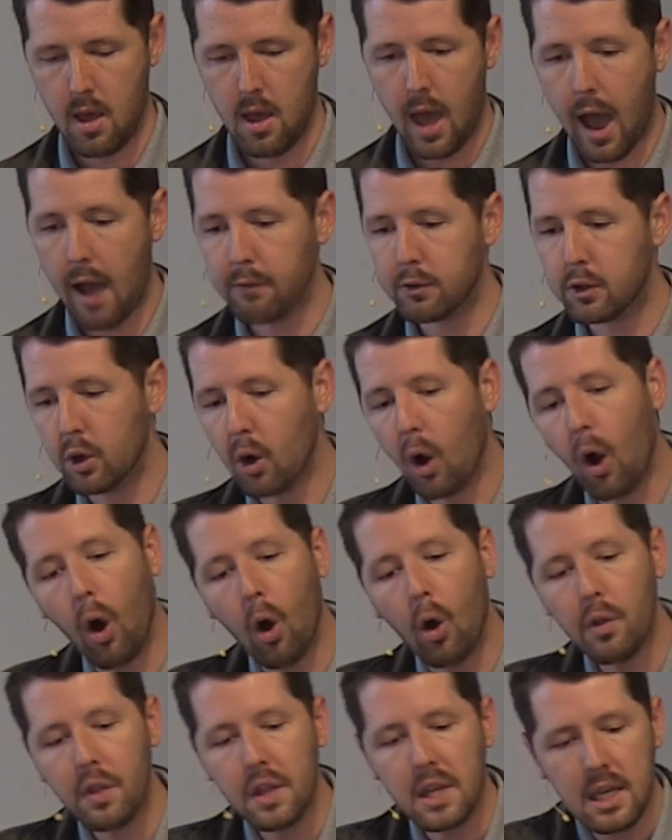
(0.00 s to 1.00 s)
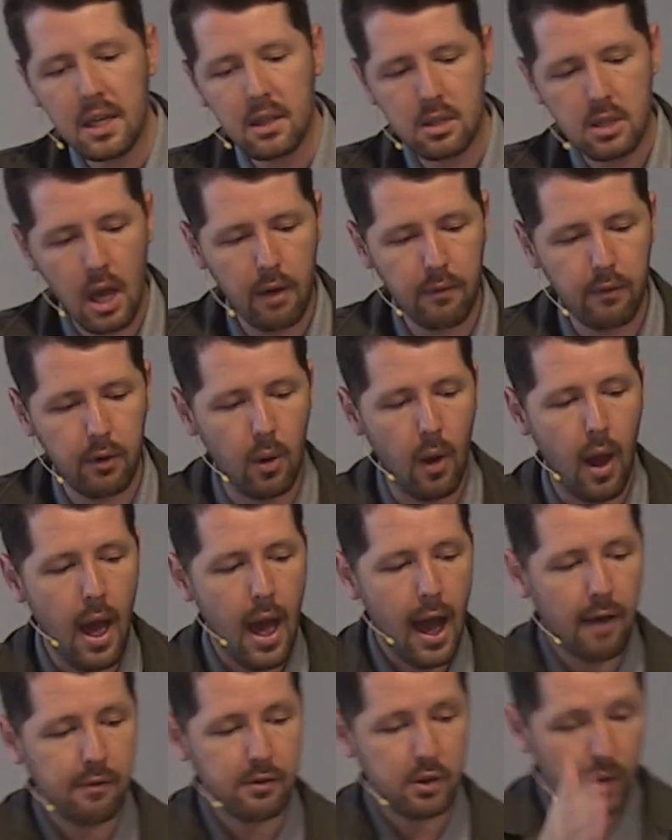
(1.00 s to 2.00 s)
After all that he's done for you,
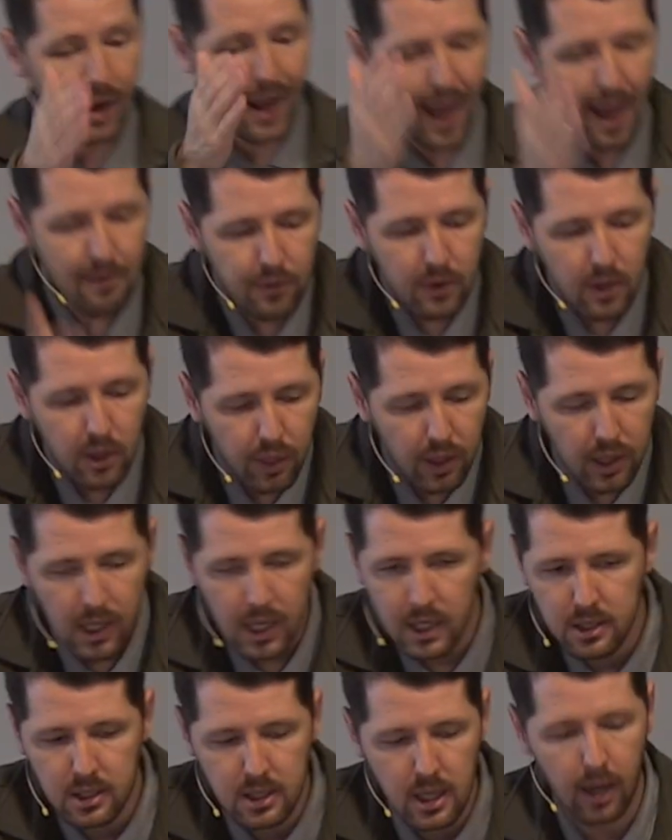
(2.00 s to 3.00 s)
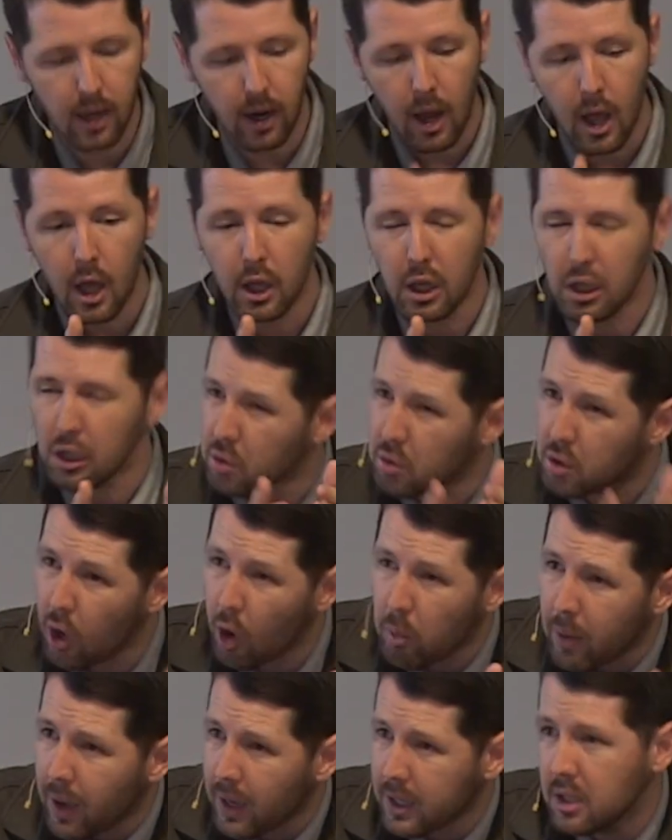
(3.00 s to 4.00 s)
after everything he's done, you go
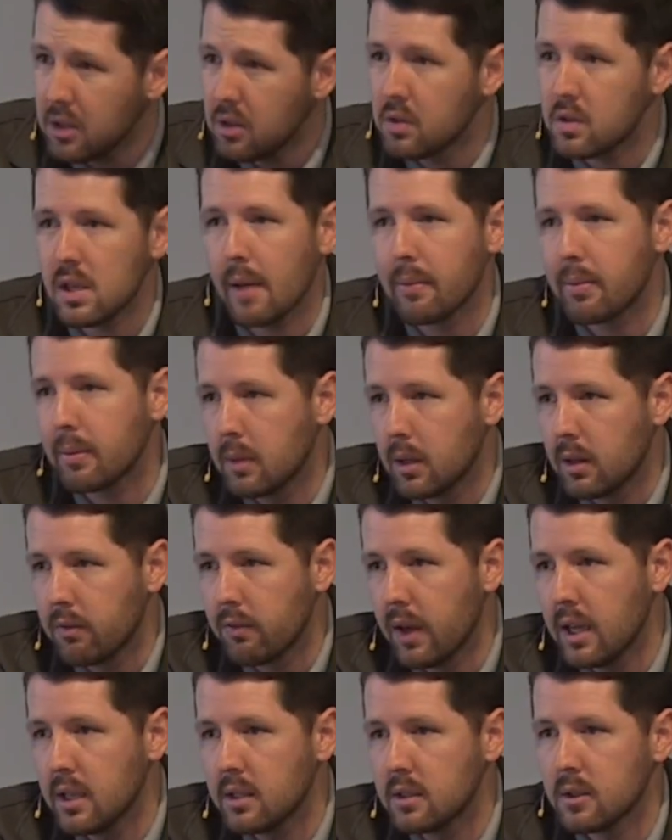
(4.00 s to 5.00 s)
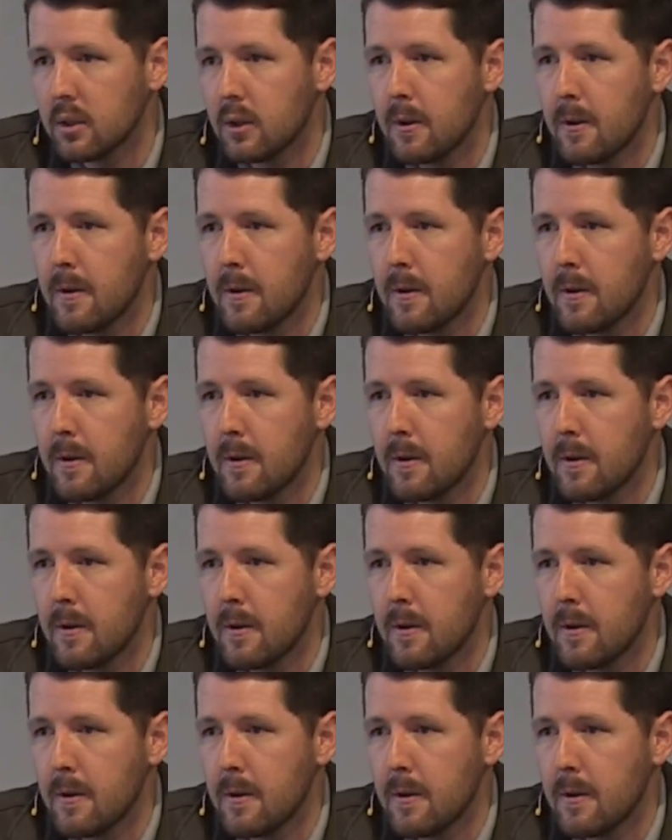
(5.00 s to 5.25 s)
back and you slap him in the face.